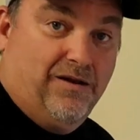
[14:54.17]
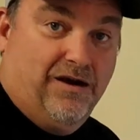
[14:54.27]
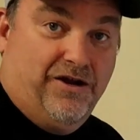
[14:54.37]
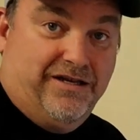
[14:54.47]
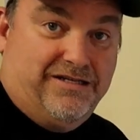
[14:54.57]

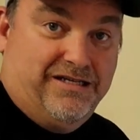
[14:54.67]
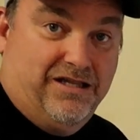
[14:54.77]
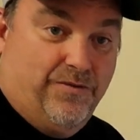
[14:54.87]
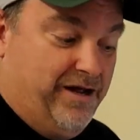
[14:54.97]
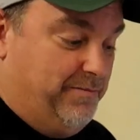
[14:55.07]
There you can
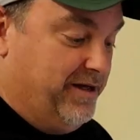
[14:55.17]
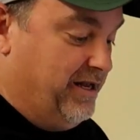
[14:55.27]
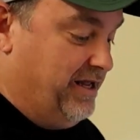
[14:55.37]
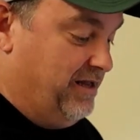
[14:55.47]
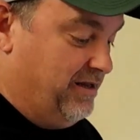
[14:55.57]
see the red
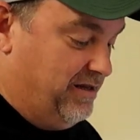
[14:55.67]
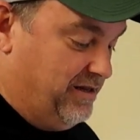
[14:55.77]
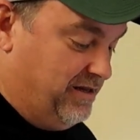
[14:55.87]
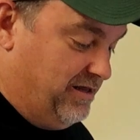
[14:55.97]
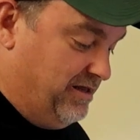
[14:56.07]
belly.
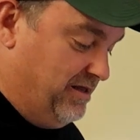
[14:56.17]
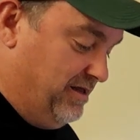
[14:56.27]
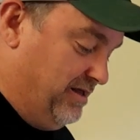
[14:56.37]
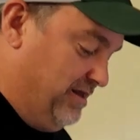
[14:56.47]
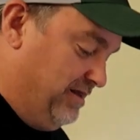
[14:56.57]

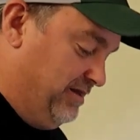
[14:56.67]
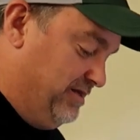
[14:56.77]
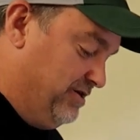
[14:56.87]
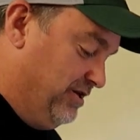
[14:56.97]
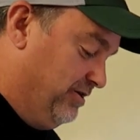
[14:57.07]

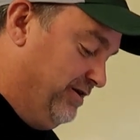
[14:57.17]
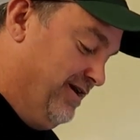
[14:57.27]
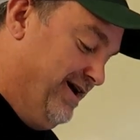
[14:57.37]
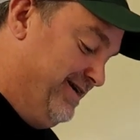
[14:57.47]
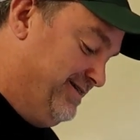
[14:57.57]
These are going to look
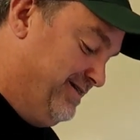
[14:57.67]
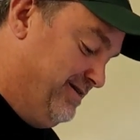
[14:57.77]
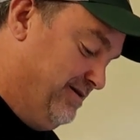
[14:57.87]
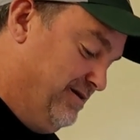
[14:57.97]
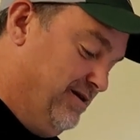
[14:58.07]

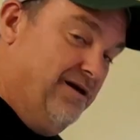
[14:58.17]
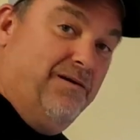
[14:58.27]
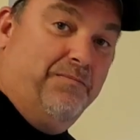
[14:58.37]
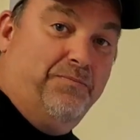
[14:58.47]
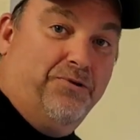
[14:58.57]
nice.
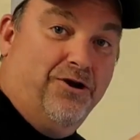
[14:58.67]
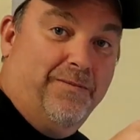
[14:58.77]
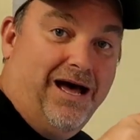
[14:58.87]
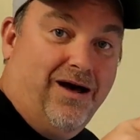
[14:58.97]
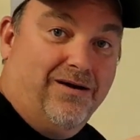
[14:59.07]

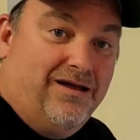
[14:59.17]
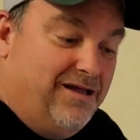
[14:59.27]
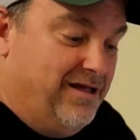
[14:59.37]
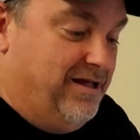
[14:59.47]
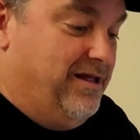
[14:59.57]
Pull them
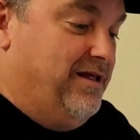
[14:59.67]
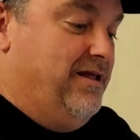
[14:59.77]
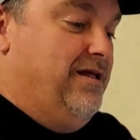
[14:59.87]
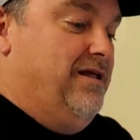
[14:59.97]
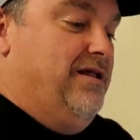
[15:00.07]
out.
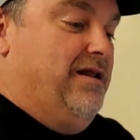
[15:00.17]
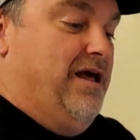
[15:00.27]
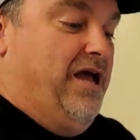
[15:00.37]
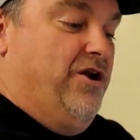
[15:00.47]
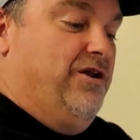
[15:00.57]

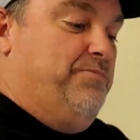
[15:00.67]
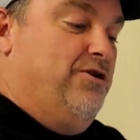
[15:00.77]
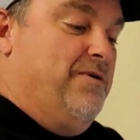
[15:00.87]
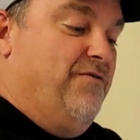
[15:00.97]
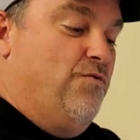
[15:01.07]
Now you're going to
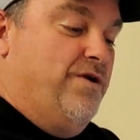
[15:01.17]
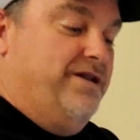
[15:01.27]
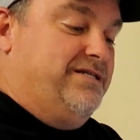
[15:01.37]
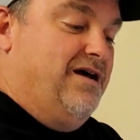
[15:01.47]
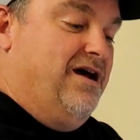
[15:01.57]
pull them off
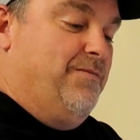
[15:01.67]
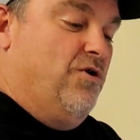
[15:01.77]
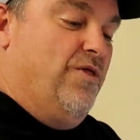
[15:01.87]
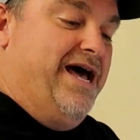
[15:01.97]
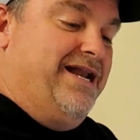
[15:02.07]
at a time.
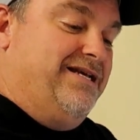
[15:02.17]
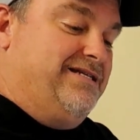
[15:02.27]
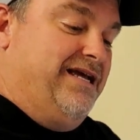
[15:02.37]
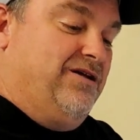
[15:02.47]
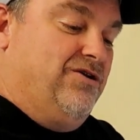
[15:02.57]
Oh, that
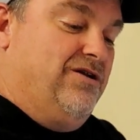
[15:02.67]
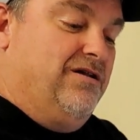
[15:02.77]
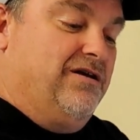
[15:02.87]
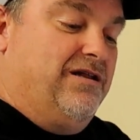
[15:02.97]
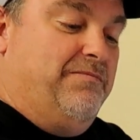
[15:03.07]
is a good
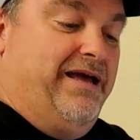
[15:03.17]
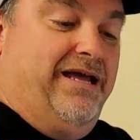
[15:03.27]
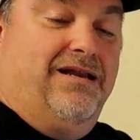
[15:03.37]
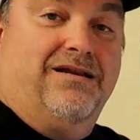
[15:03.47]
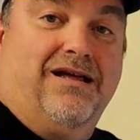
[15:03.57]
looking
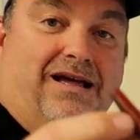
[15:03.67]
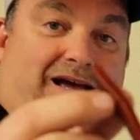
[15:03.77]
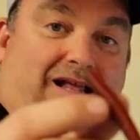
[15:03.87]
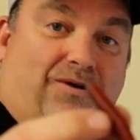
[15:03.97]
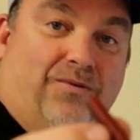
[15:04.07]
bait.
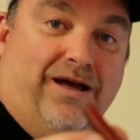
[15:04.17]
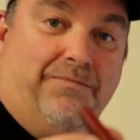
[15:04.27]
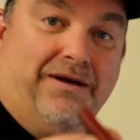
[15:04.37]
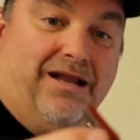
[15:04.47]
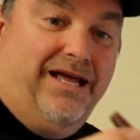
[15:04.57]
I got the
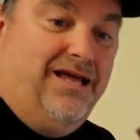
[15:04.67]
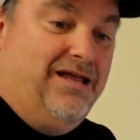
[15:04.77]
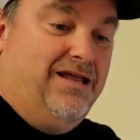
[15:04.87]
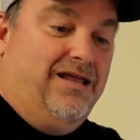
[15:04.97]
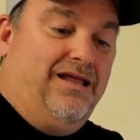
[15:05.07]
red
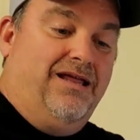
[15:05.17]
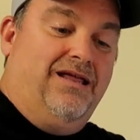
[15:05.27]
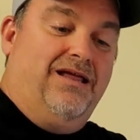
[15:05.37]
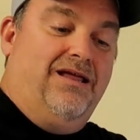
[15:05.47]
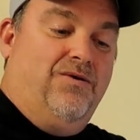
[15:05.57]
belly,
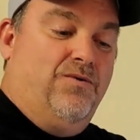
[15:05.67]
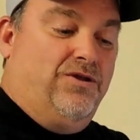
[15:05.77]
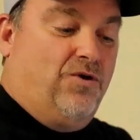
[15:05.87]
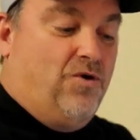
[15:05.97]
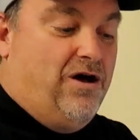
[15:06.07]

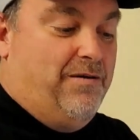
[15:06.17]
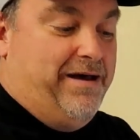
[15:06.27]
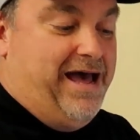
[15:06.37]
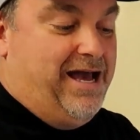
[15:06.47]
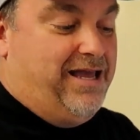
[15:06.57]
the craw
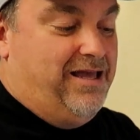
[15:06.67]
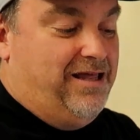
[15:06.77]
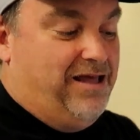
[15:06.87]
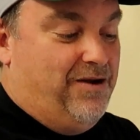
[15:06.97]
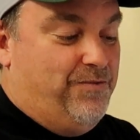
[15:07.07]
back.
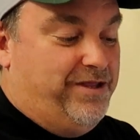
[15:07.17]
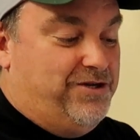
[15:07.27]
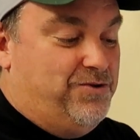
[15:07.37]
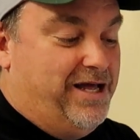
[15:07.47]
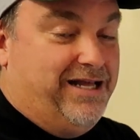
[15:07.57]
I
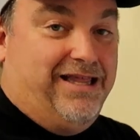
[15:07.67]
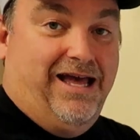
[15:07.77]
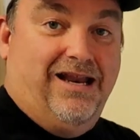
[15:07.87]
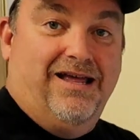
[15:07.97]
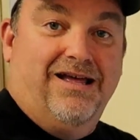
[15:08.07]
really do like
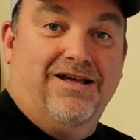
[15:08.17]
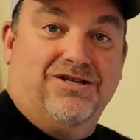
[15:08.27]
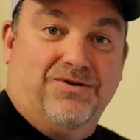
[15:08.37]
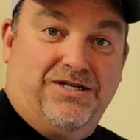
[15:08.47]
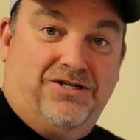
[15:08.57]
that.
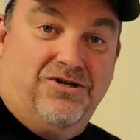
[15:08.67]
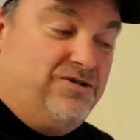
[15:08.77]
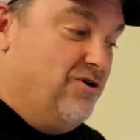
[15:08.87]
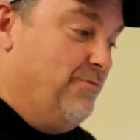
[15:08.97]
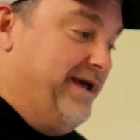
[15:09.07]
So it's a
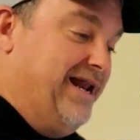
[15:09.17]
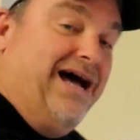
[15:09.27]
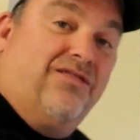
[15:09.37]
two-tone bait.